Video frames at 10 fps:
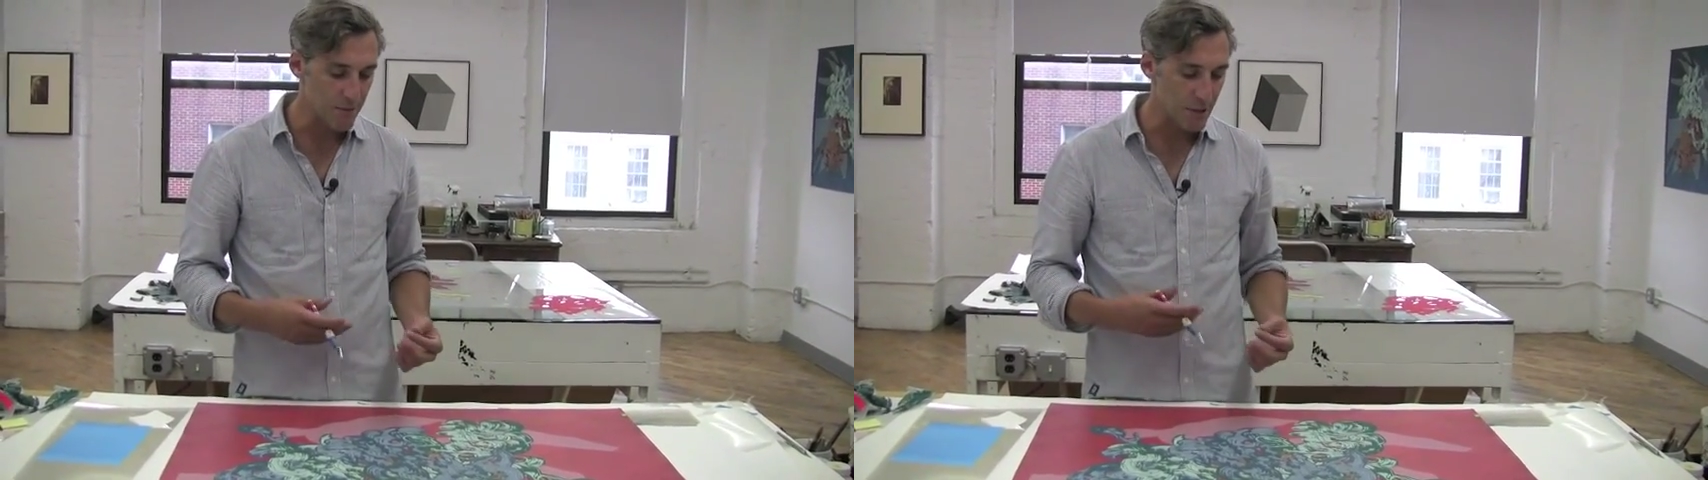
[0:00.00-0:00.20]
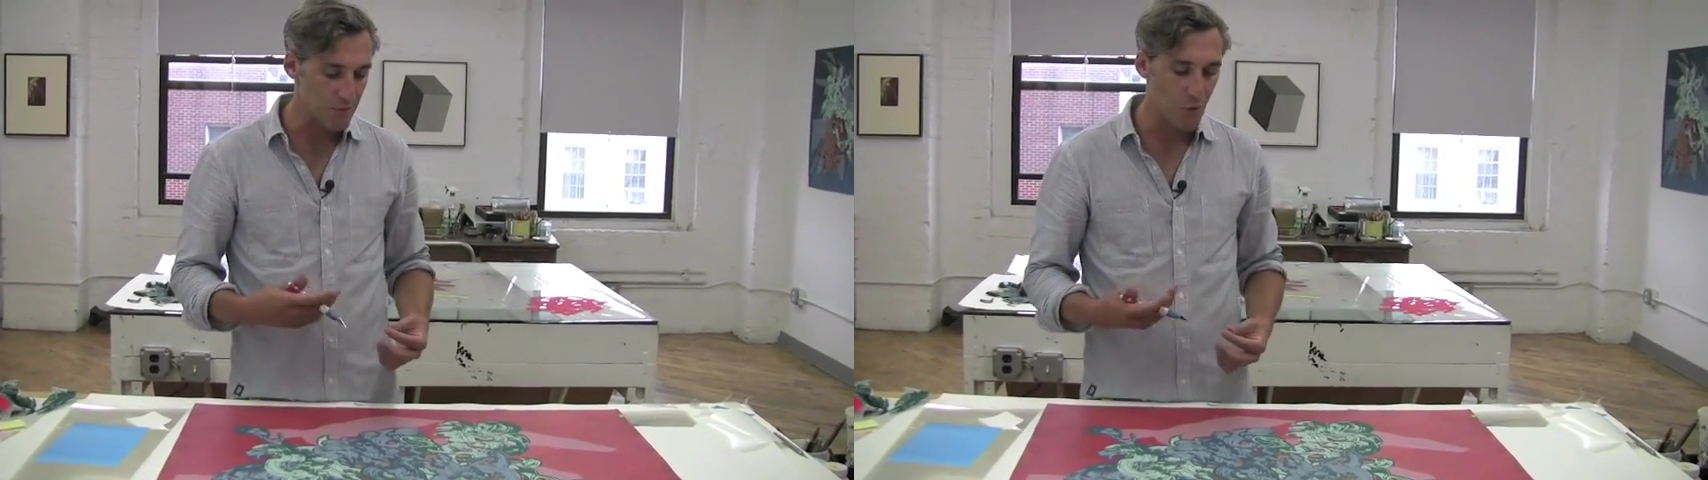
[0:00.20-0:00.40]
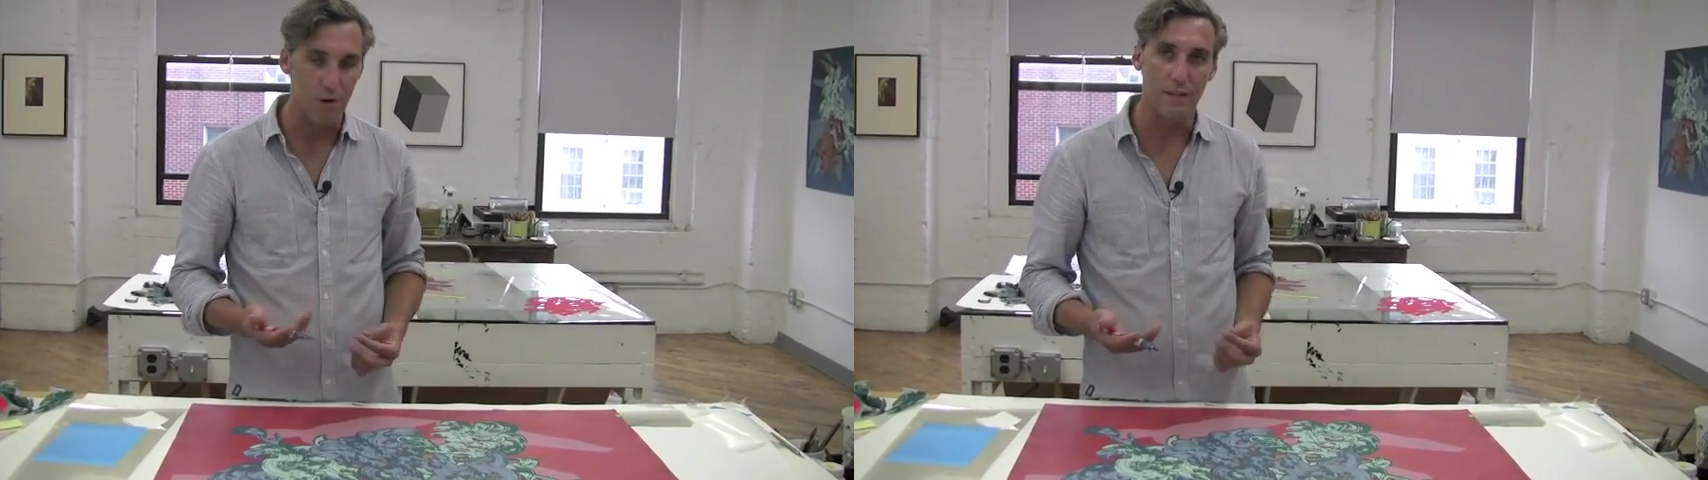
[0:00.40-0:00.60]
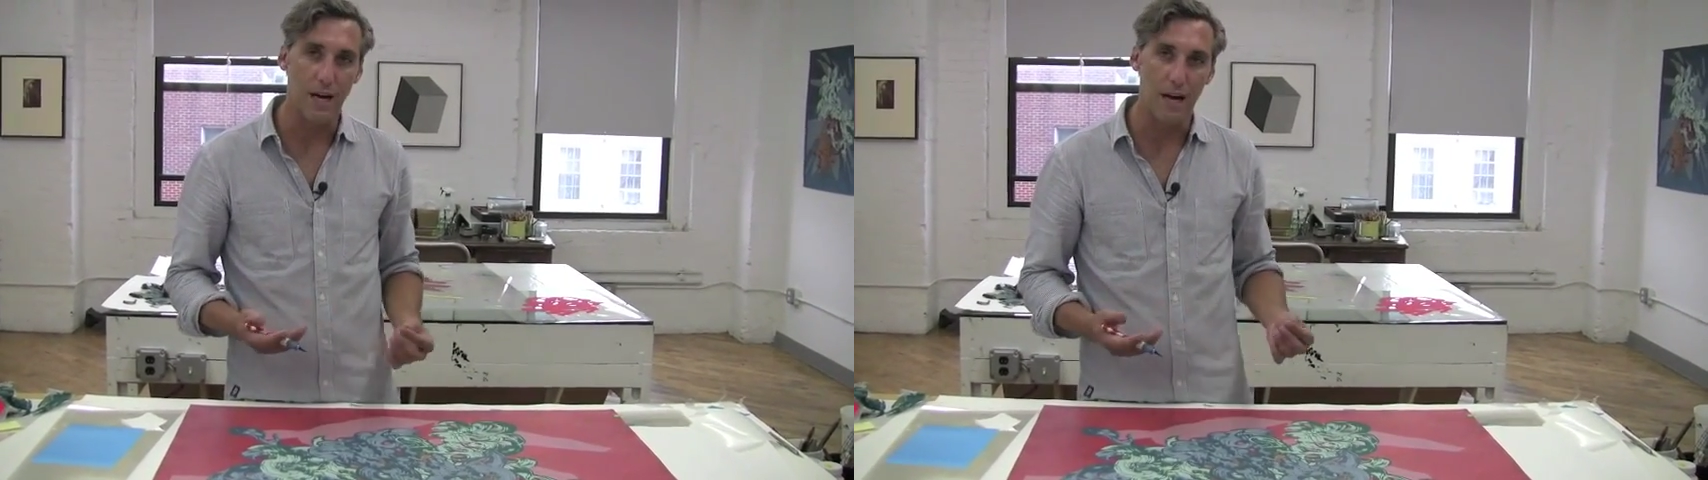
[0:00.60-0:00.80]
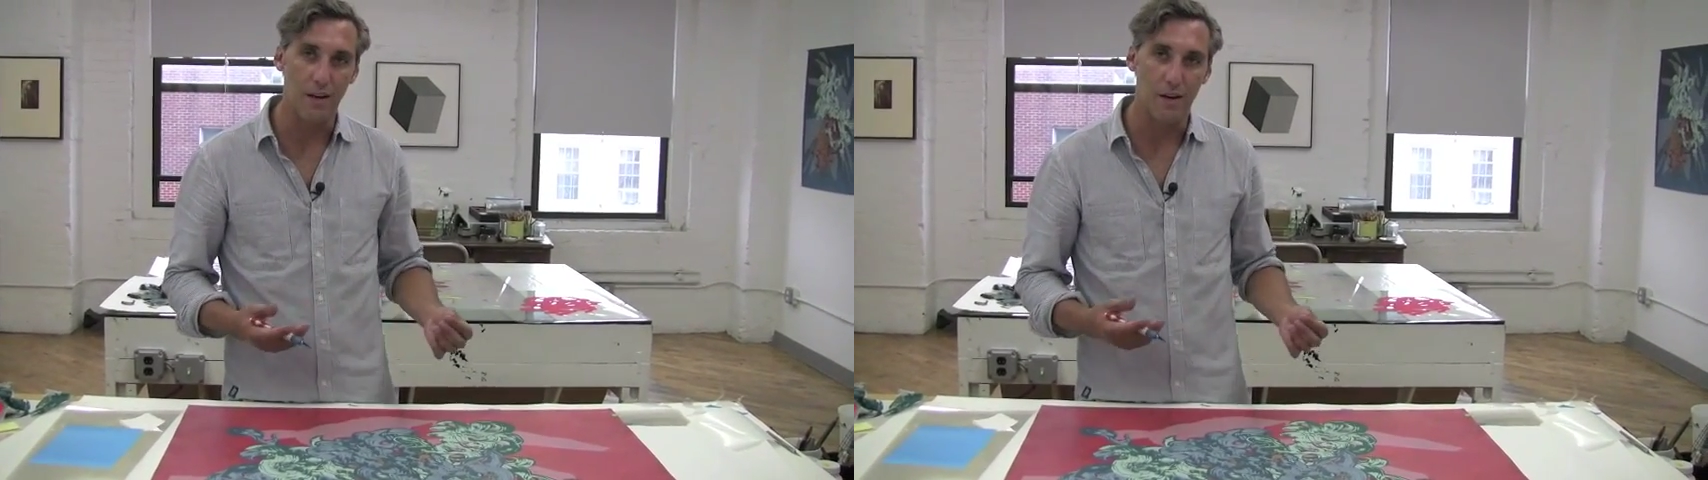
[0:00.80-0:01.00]
much more of a
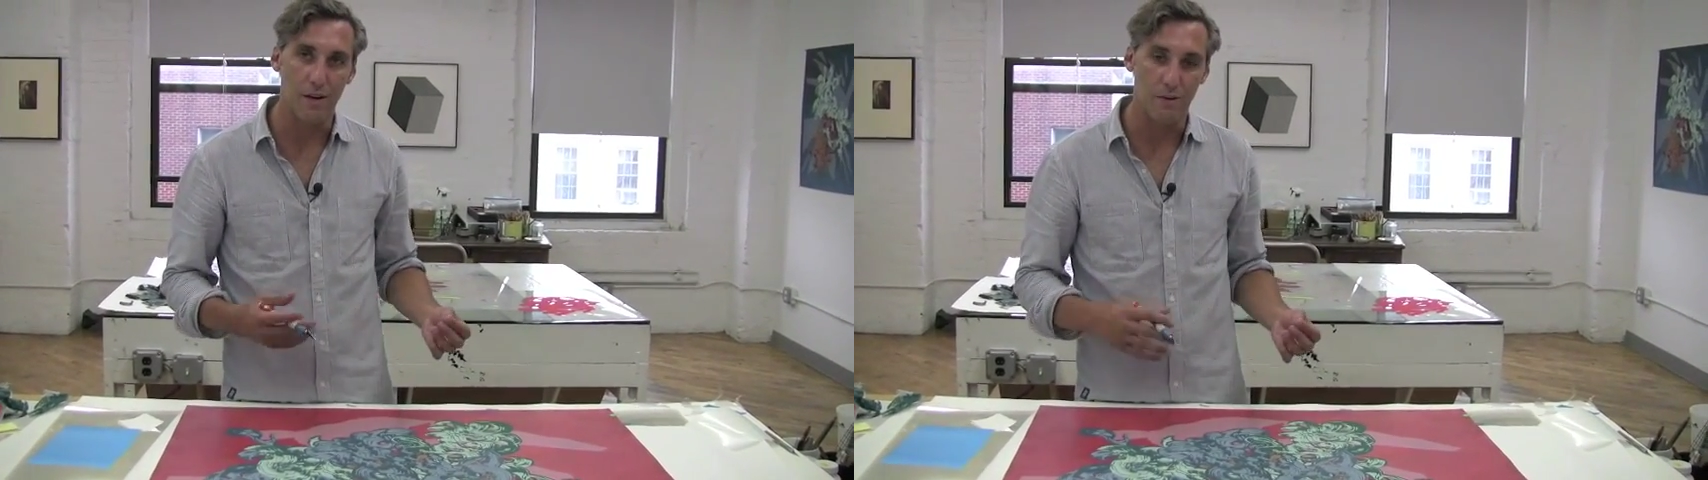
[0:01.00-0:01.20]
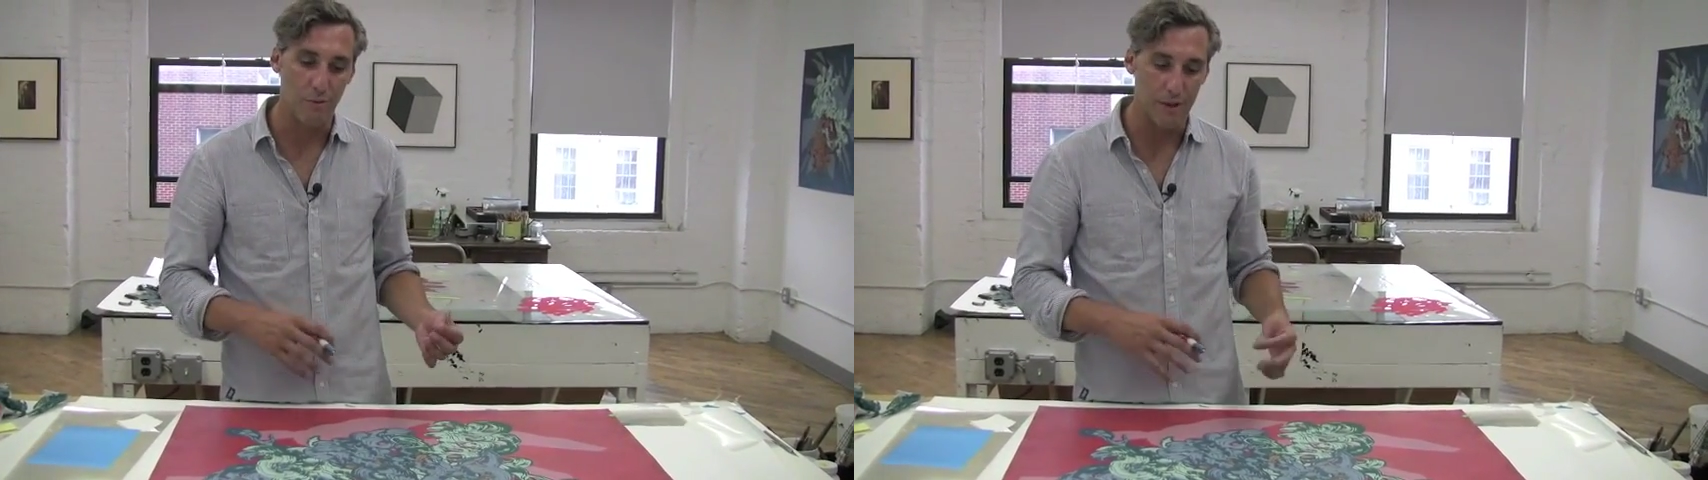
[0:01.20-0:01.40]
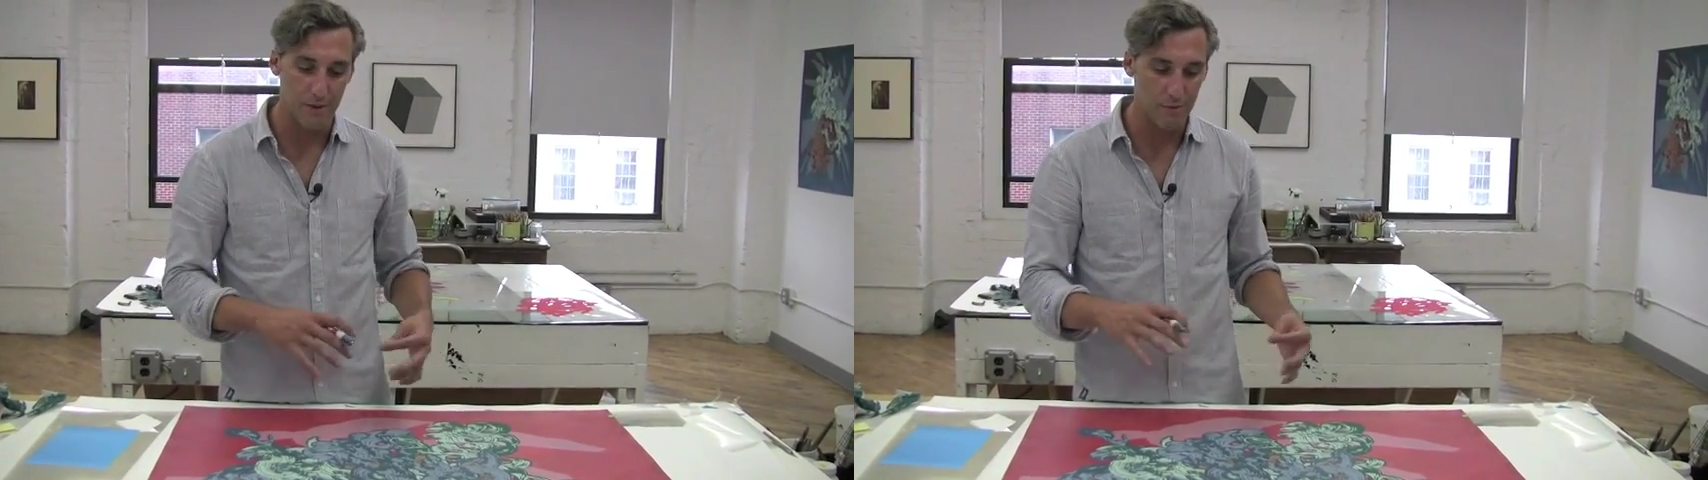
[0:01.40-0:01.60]
dialogue with